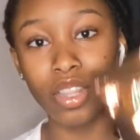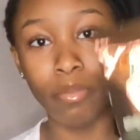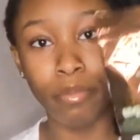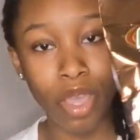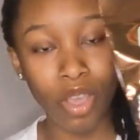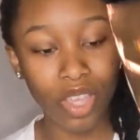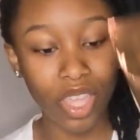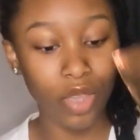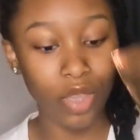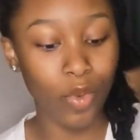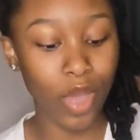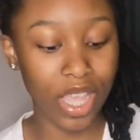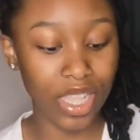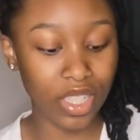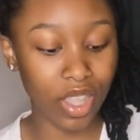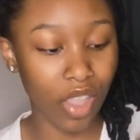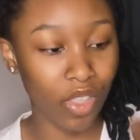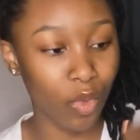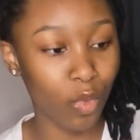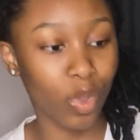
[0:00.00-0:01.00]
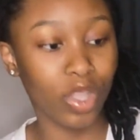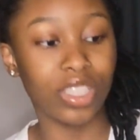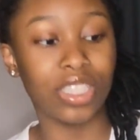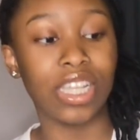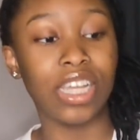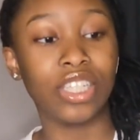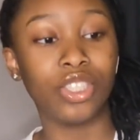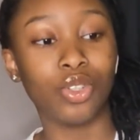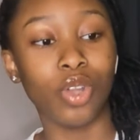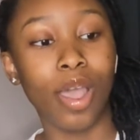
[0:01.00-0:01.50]
The Milky Ways are the ones
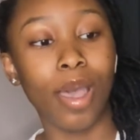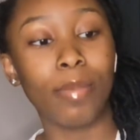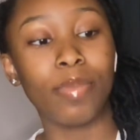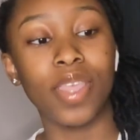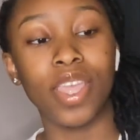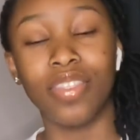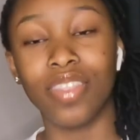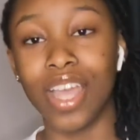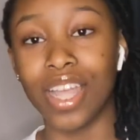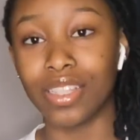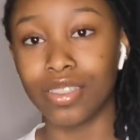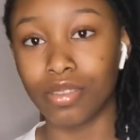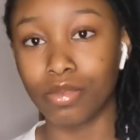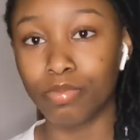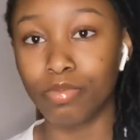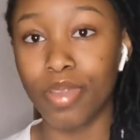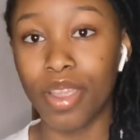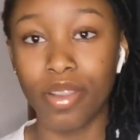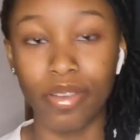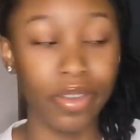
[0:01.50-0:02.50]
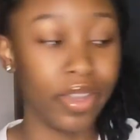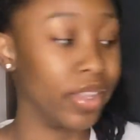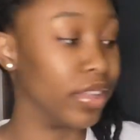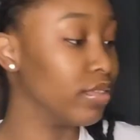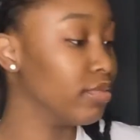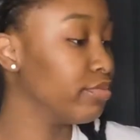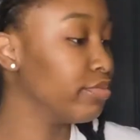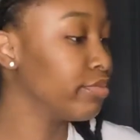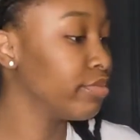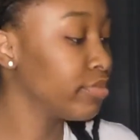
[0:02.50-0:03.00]
that drop, and that's period.
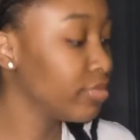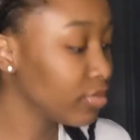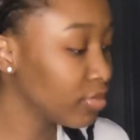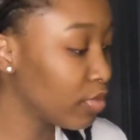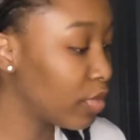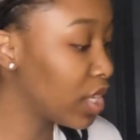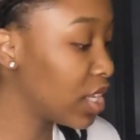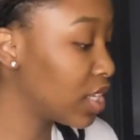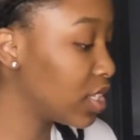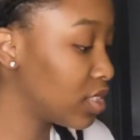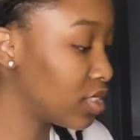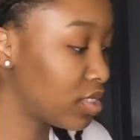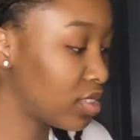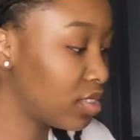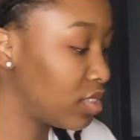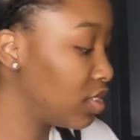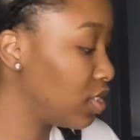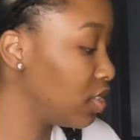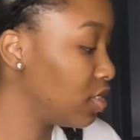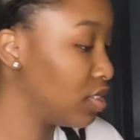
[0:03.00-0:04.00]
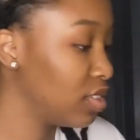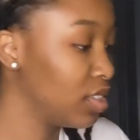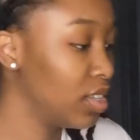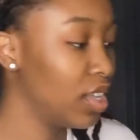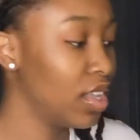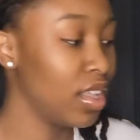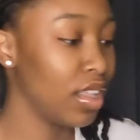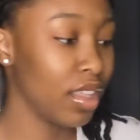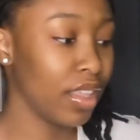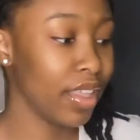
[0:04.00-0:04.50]
Because,
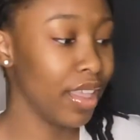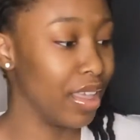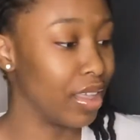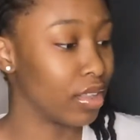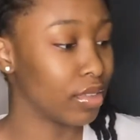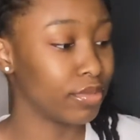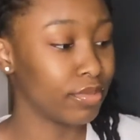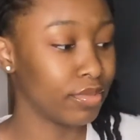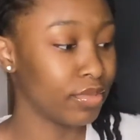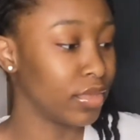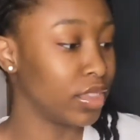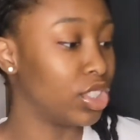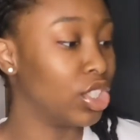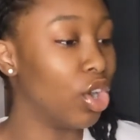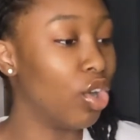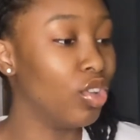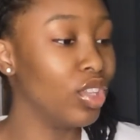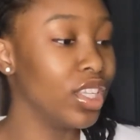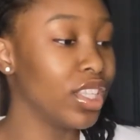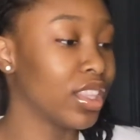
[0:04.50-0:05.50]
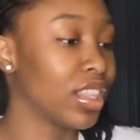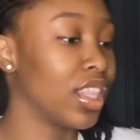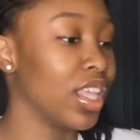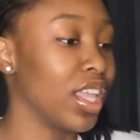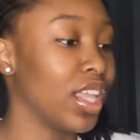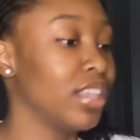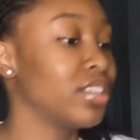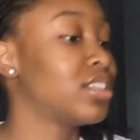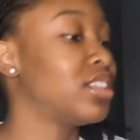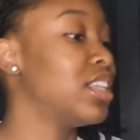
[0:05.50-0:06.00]
yeah. The only
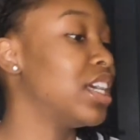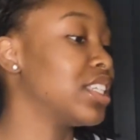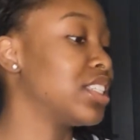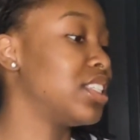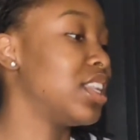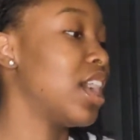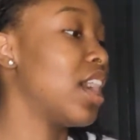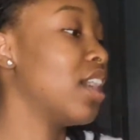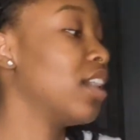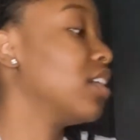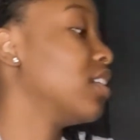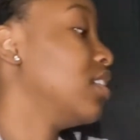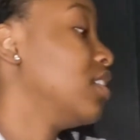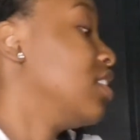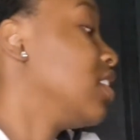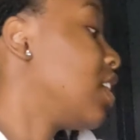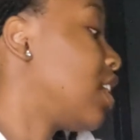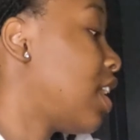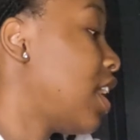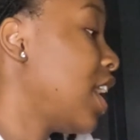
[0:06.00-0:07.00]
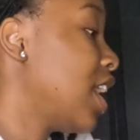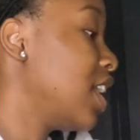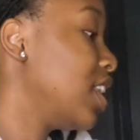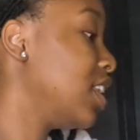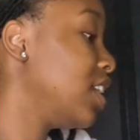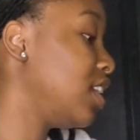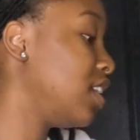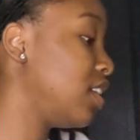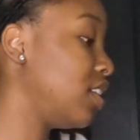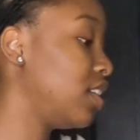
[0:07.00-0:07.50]
things that's not
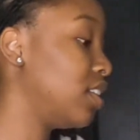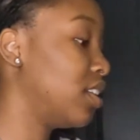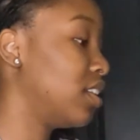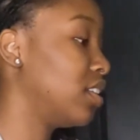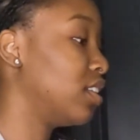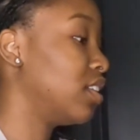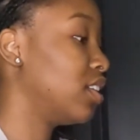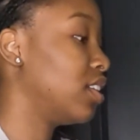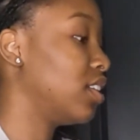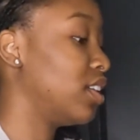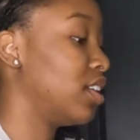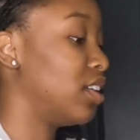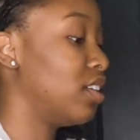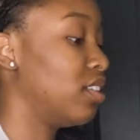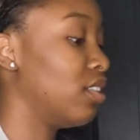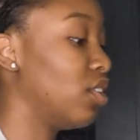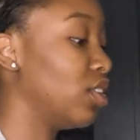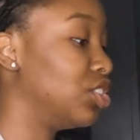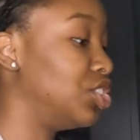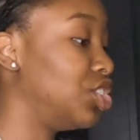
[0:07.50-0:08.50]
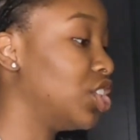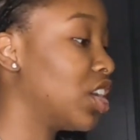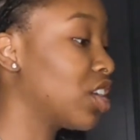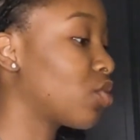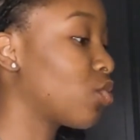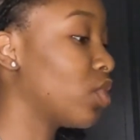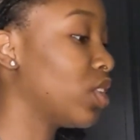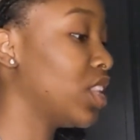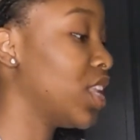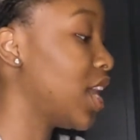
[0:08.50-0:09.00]
candy or
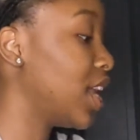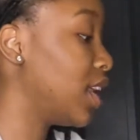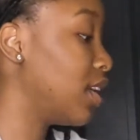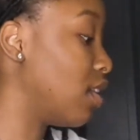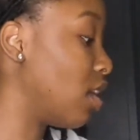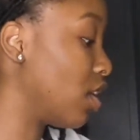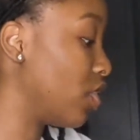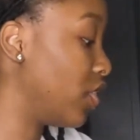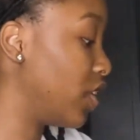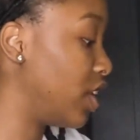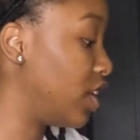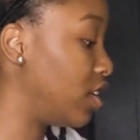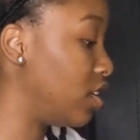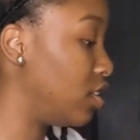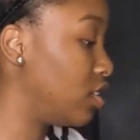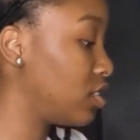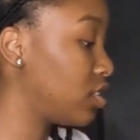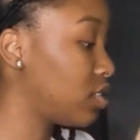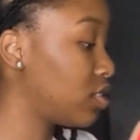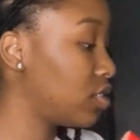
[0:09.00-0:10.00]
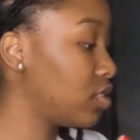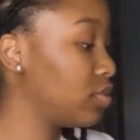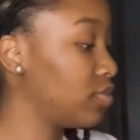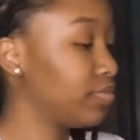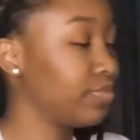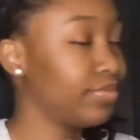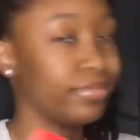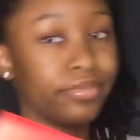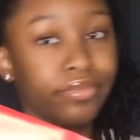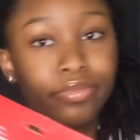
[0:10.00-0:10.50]
junk related are these.
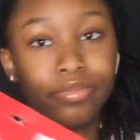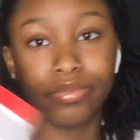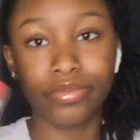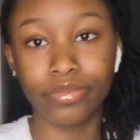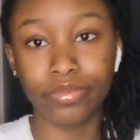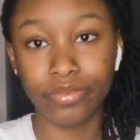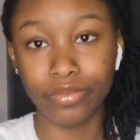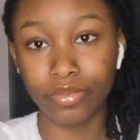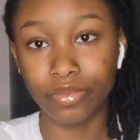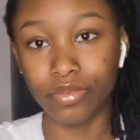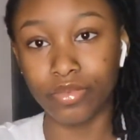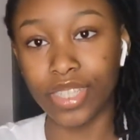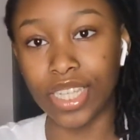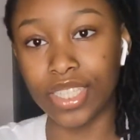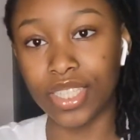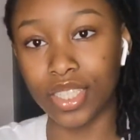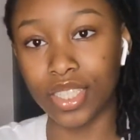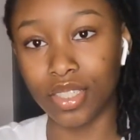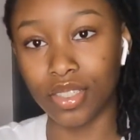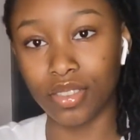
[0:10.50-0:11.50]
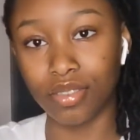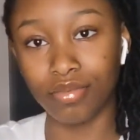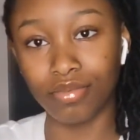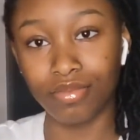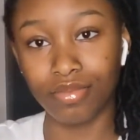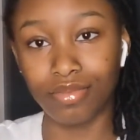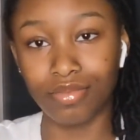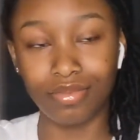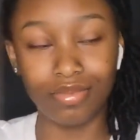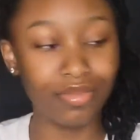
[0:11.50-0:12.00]
That's it.
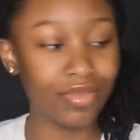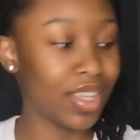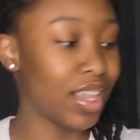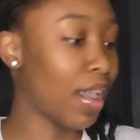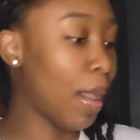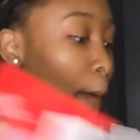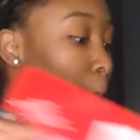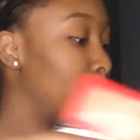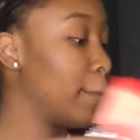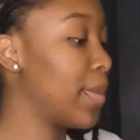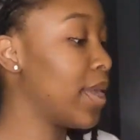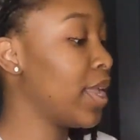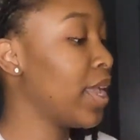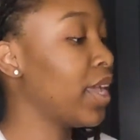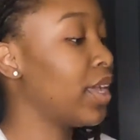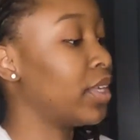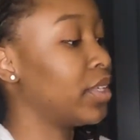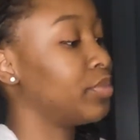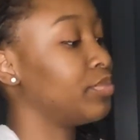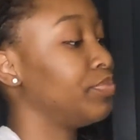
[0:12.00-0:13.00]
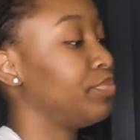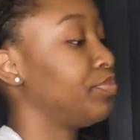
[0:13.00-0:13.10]
But yeah.